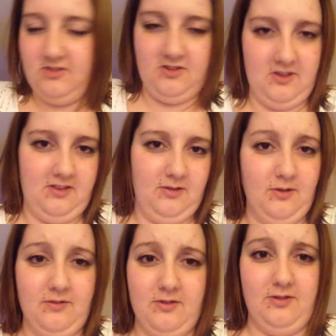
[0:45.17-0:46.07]
Just
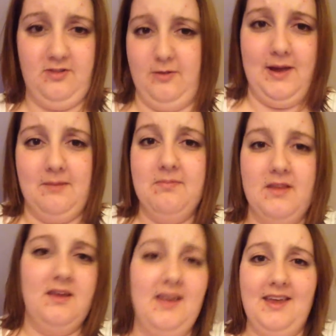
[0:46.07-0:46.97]
do it.
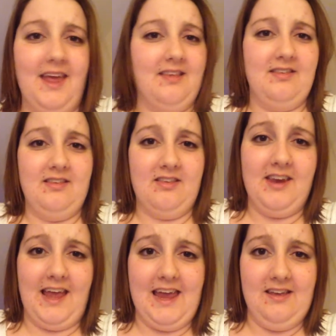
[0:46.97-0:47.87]
It's
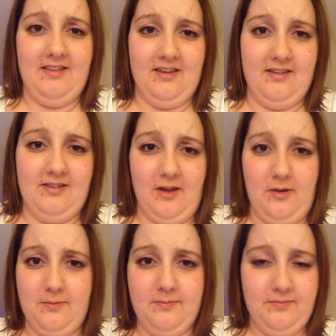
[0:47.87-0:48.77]
going to get easier,
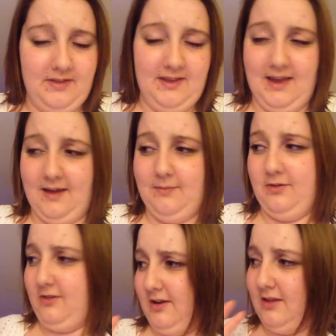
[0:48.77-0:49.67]
so yeah, I'm
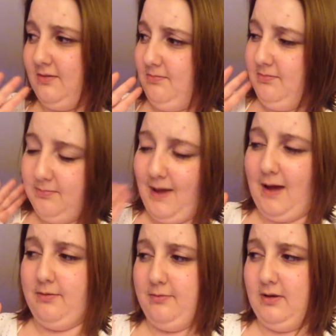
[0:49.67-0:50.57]
just going to
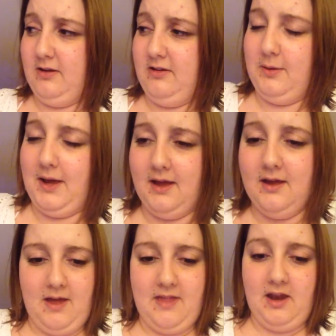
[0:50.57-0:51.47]
power through it and do it.
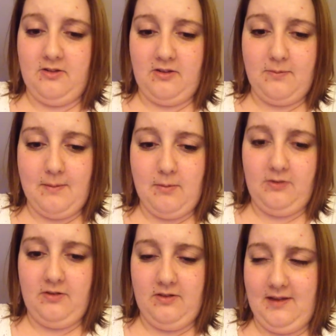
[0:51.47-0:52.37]
And then I just spent
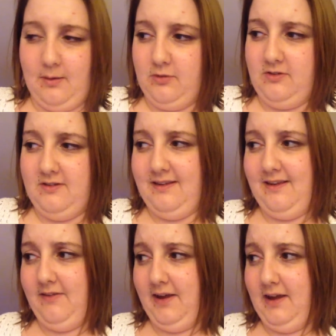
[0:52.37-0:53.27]
most of the day watching
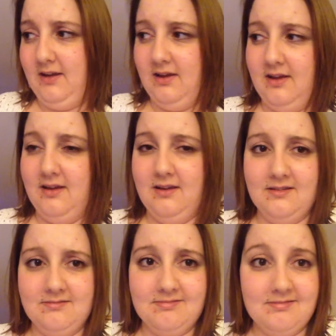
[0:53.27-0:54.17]
TV,
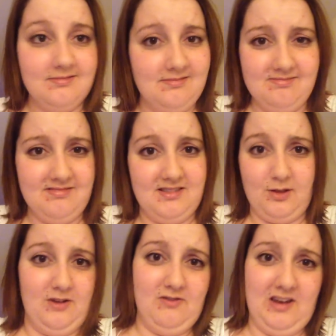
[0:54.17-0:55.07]

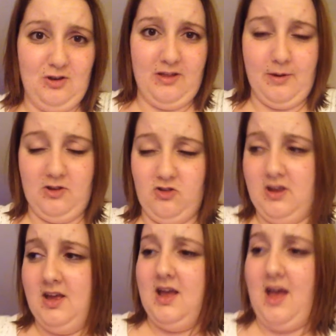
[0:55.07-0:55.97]
so I didn't really do that much.
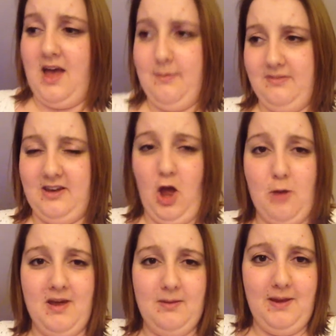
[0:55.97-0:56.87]
Did
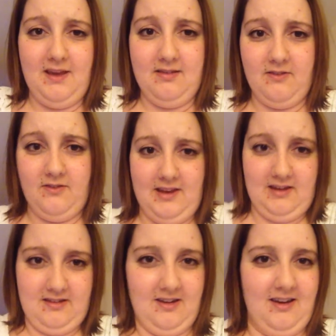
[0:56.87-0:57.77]
homemade pizza for dinner
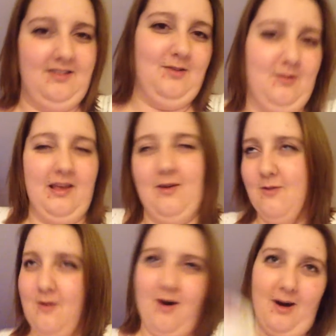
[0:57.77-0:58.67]
tonight, so I was like,
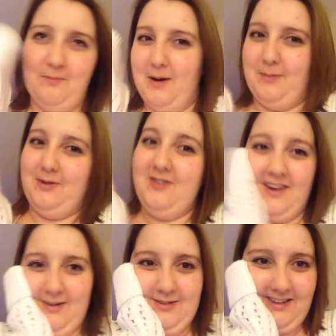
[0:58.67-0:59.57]
wow, barbecue
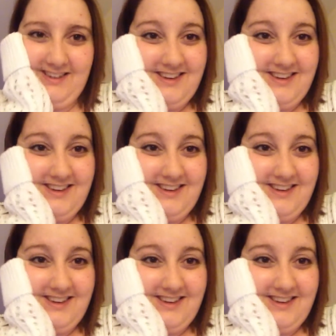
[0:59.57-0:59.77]
chicken. It was like,